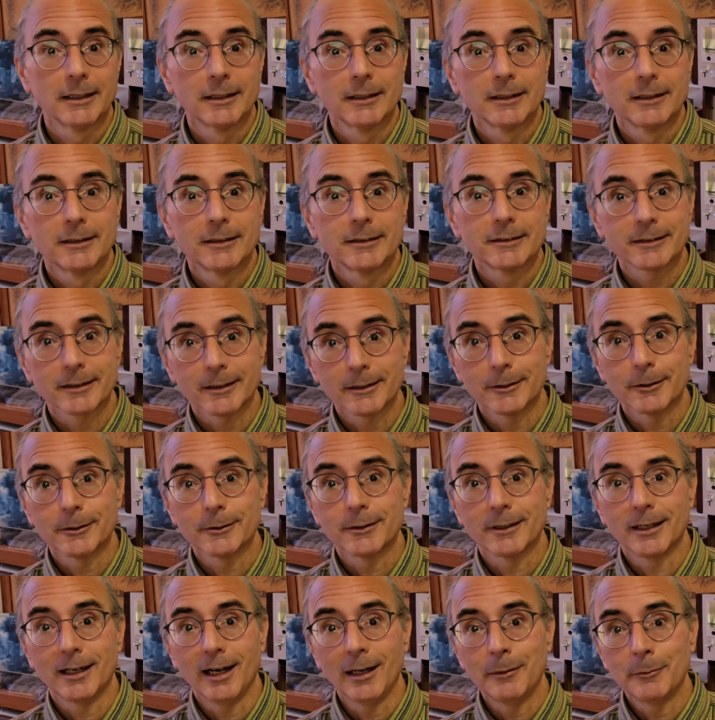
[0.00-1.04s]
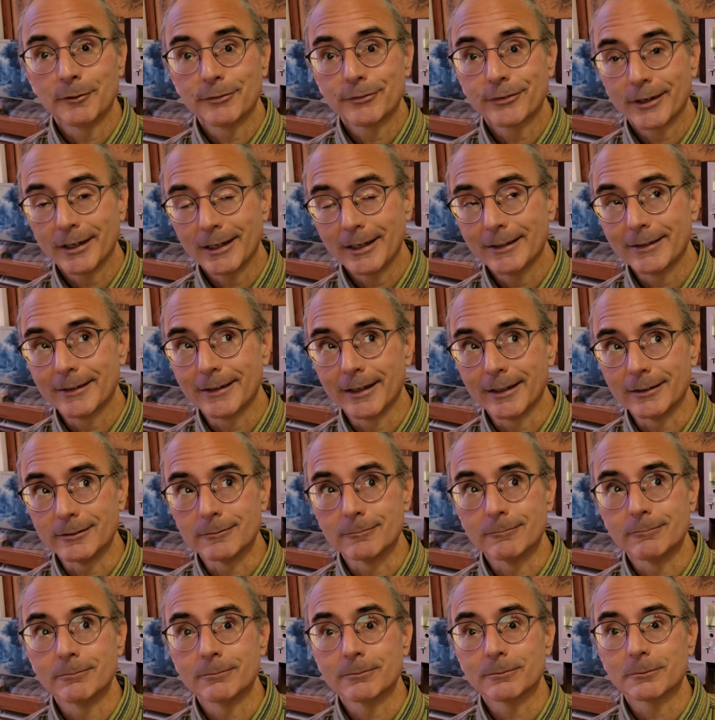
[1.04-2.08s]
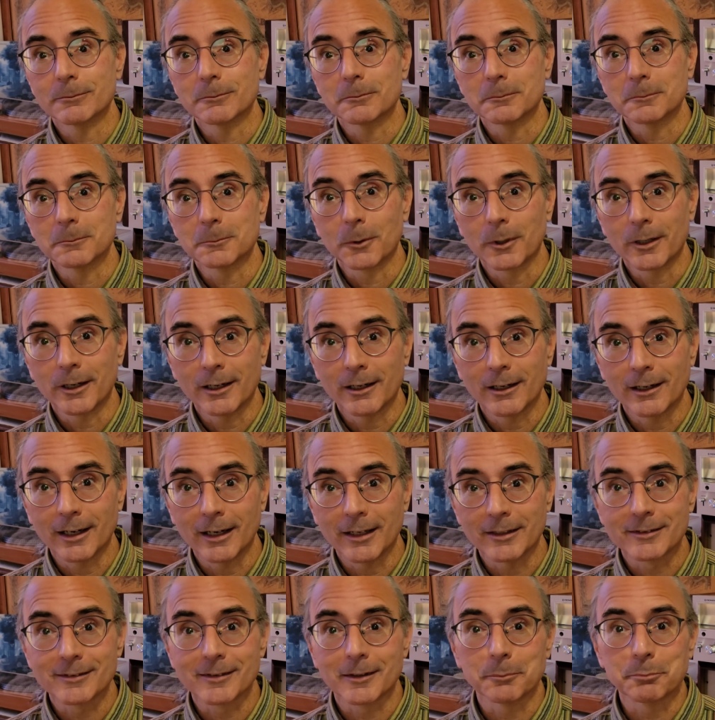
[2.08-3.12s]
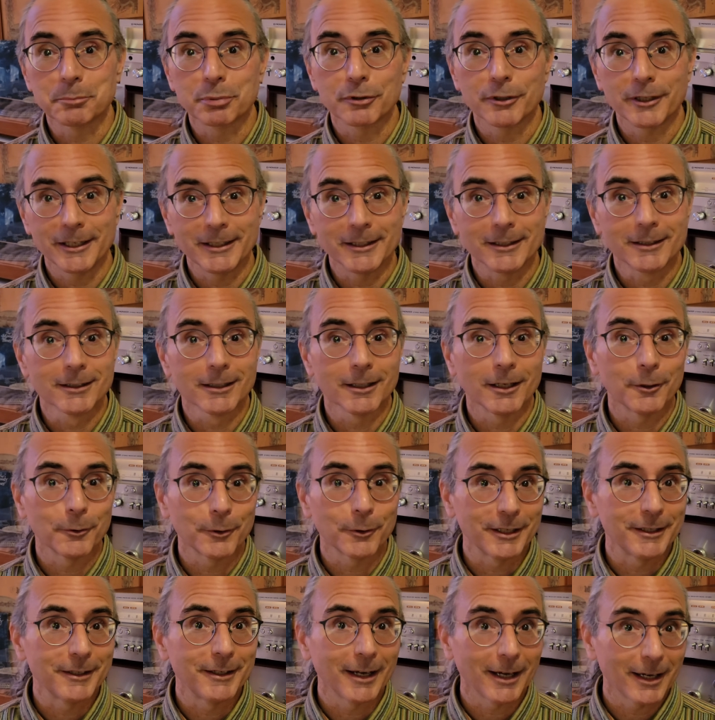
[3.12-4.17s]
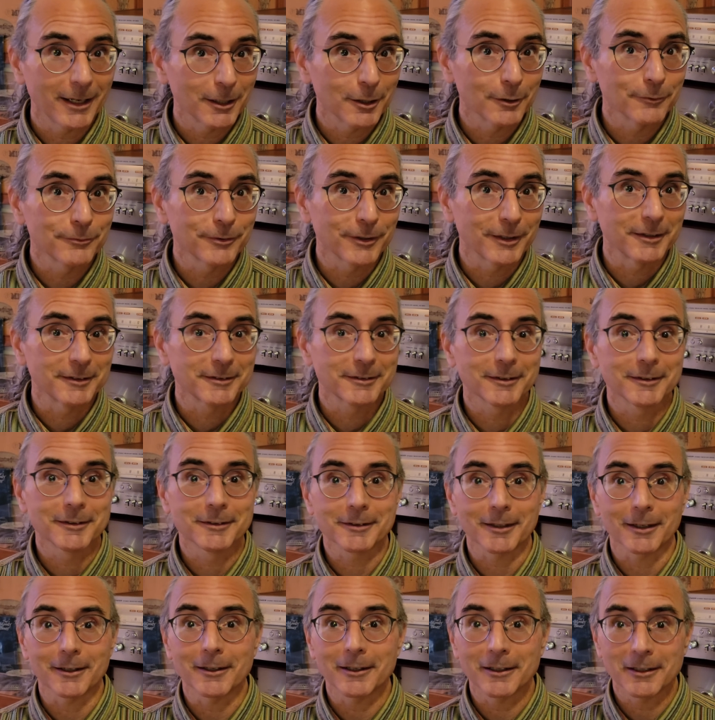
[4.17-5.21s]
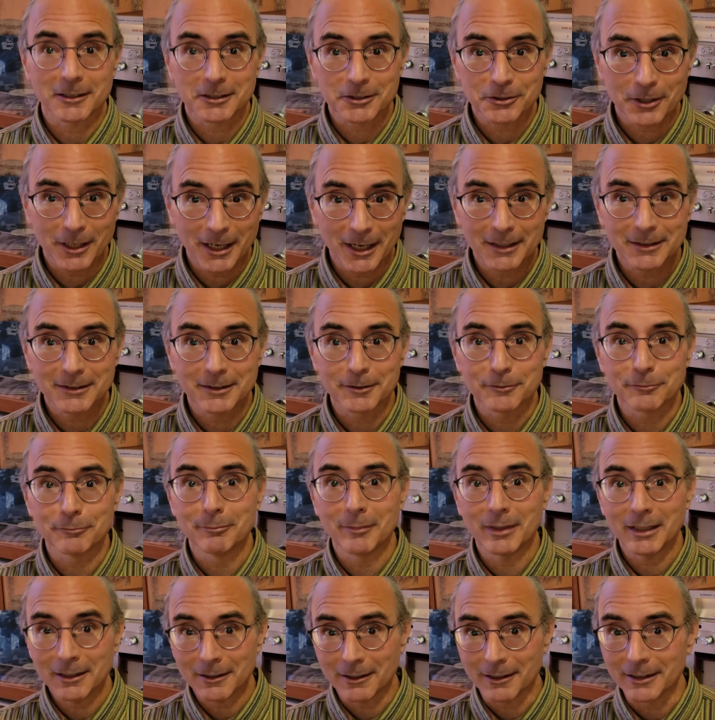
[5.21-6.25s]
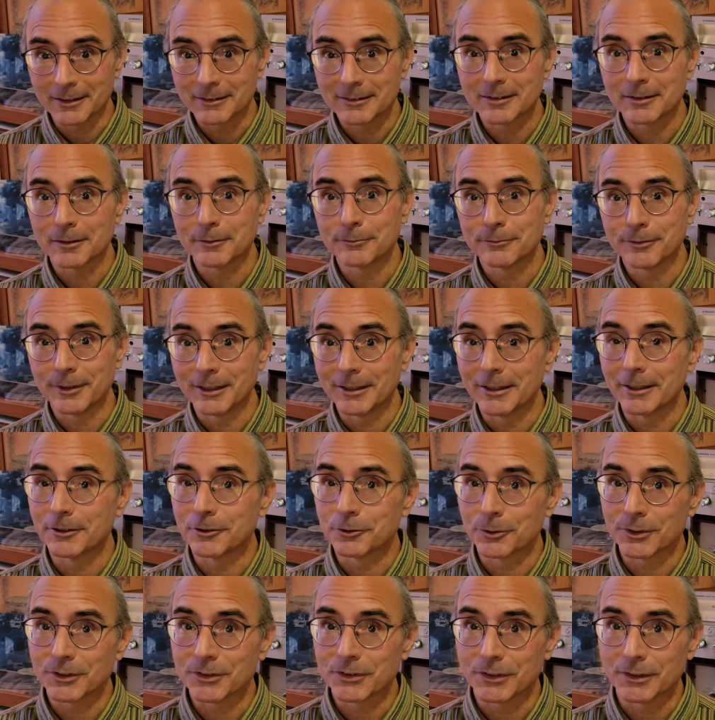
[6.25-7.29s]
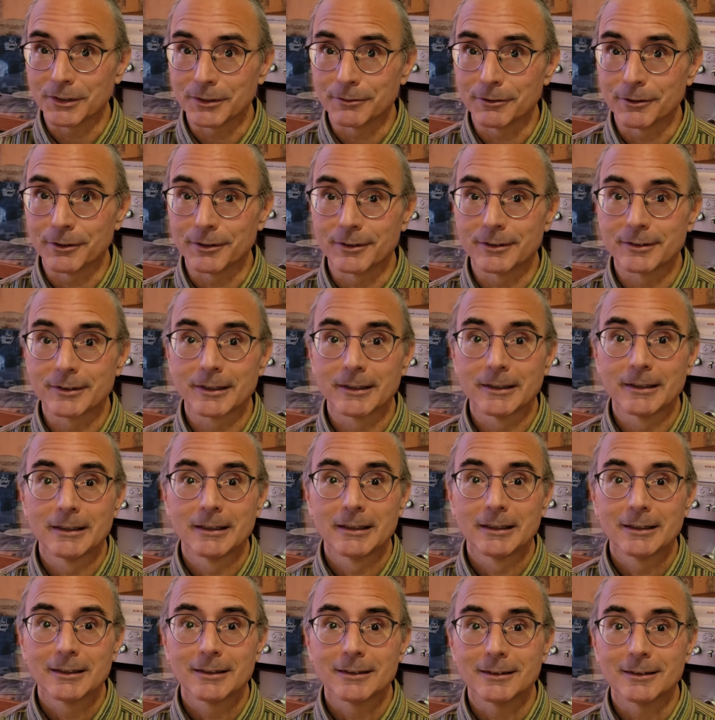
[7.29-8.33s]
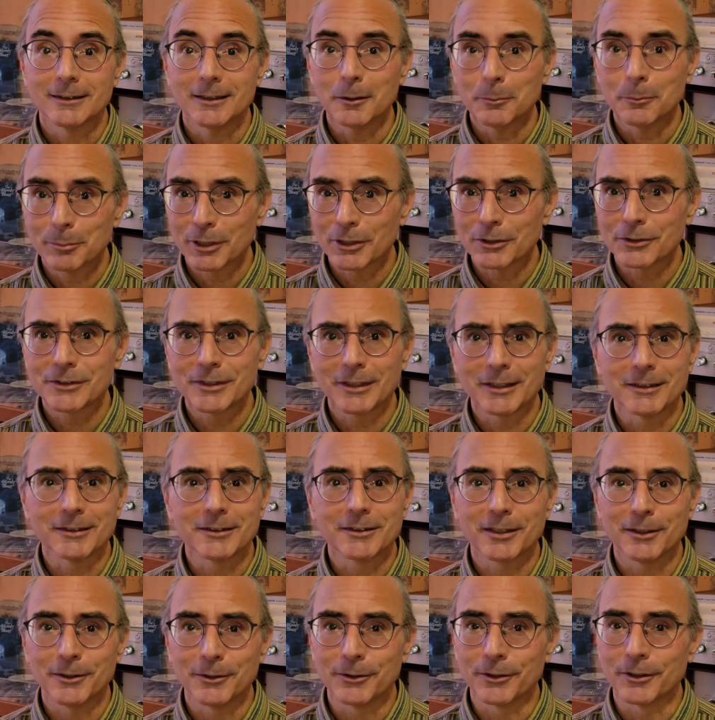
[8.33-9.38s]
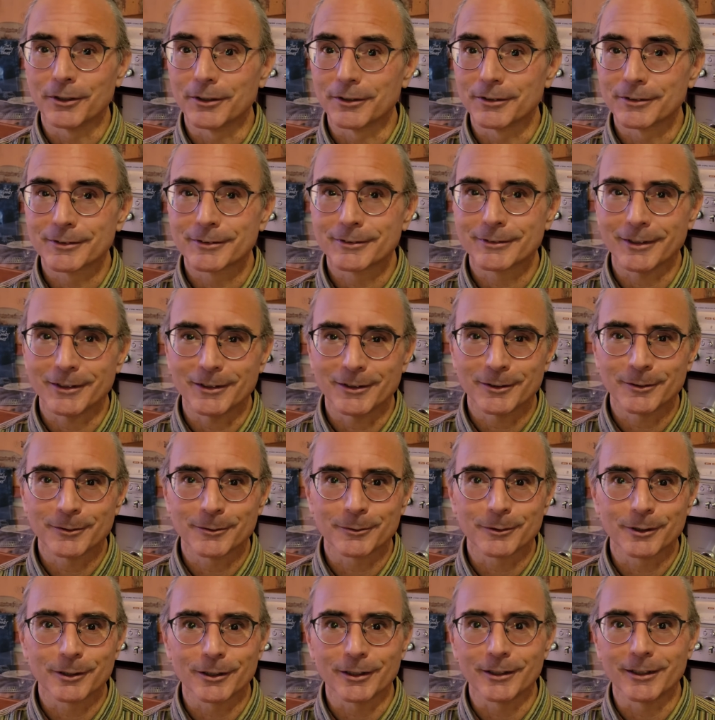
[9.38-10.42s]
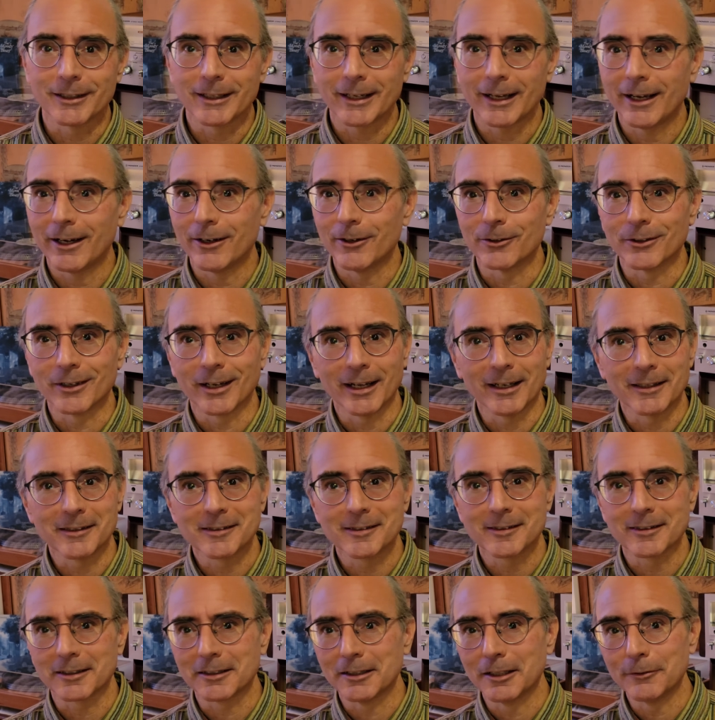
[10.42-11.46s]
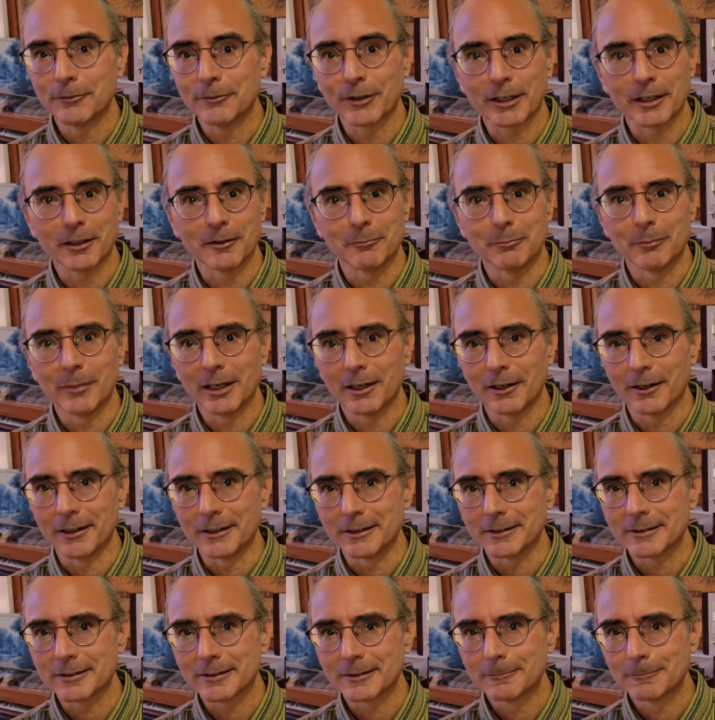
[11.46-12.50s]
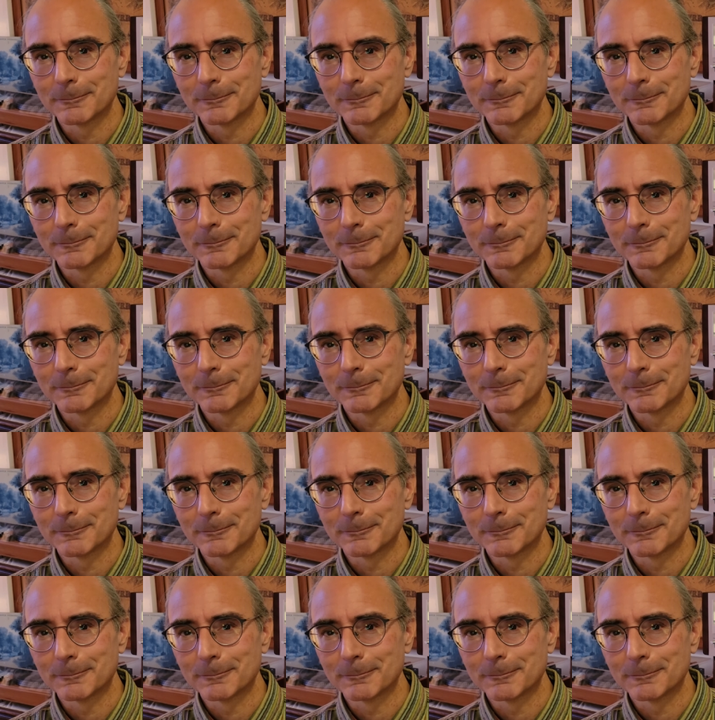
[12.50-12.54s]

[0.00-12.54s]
So I'm afraid that whereas the pretty glowy dial faces are attractive merits of vintage receivers, their built-in tuners don't really count as significant merits.